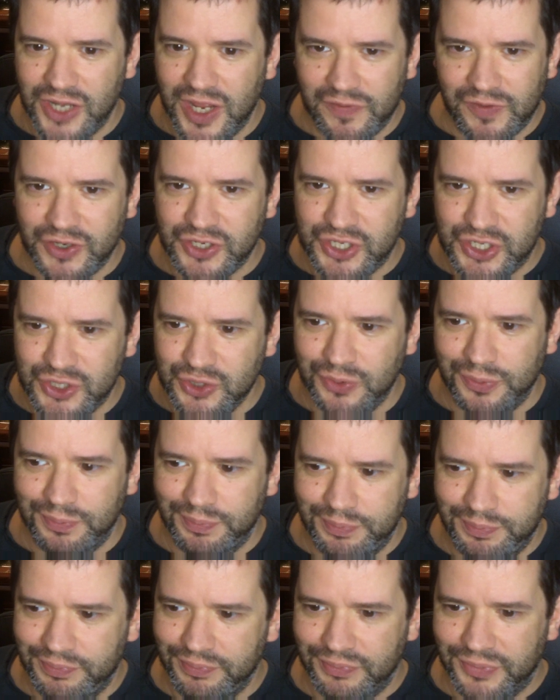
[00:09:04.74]
never
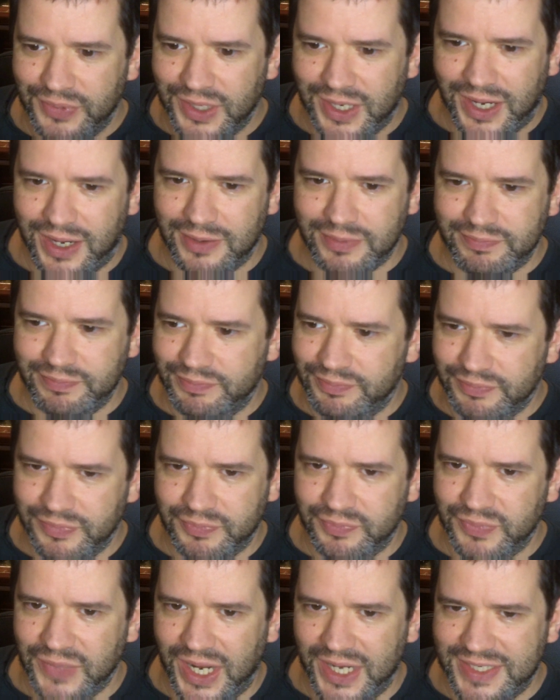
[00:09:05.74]
shoot an
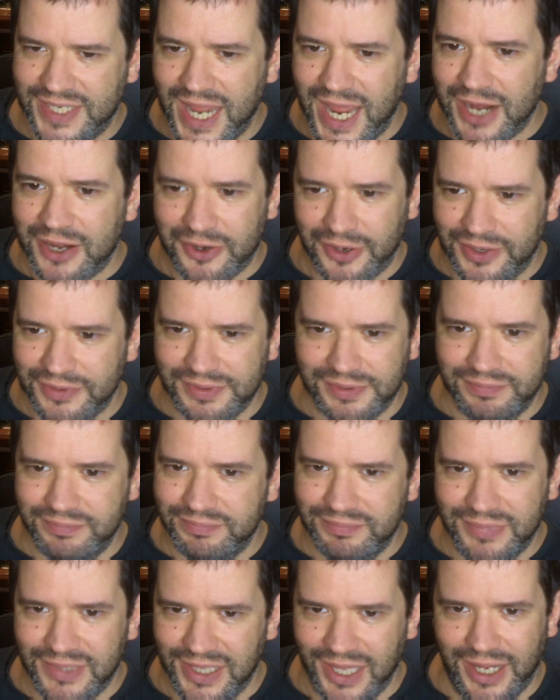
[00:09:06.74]
attacker in the
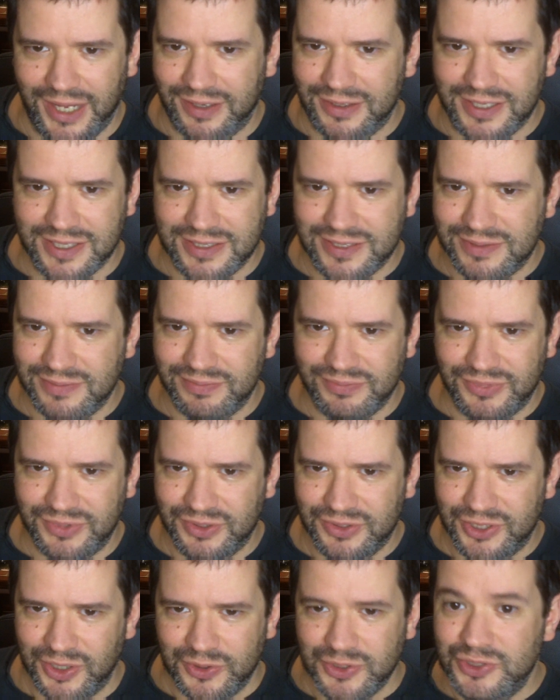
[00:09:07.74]
leg. Just
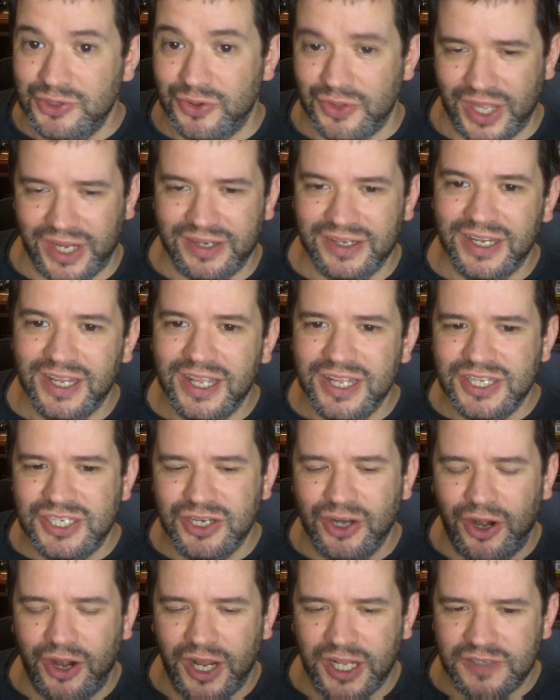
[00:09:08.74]
don't do that.
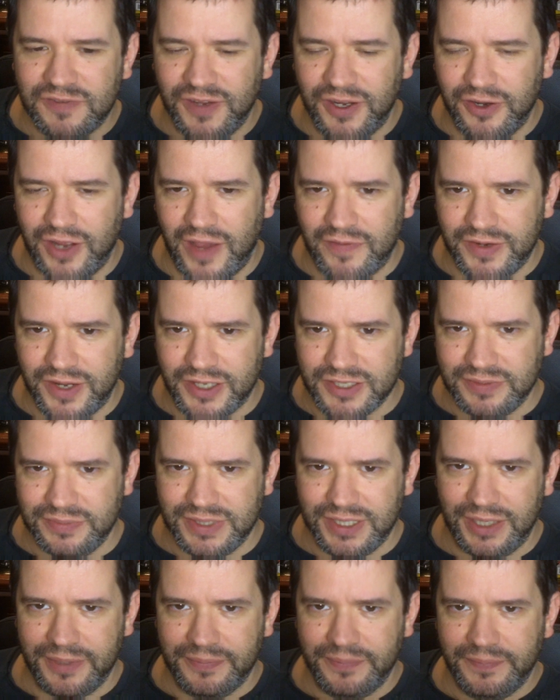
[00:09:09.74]
See you in our next video. Have an awesome
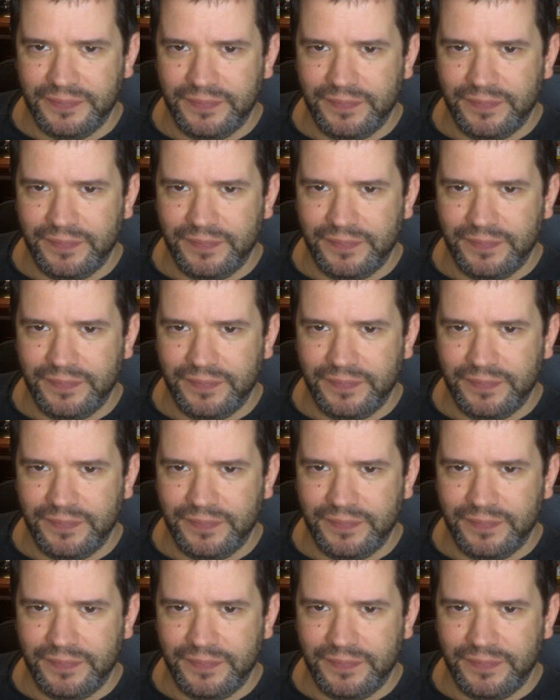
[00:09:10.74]
day.